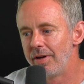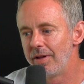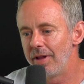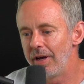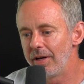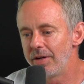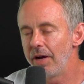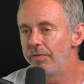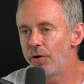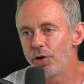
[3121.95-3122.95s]
like
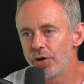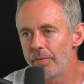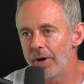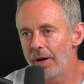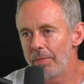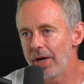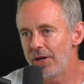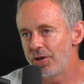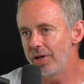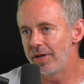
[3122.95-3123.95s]
diversion by a
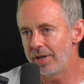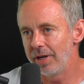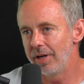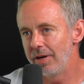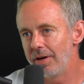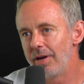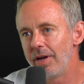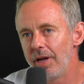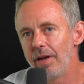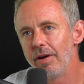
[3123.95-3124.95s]
patient
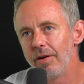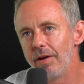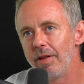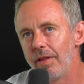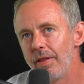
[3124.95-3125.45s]
in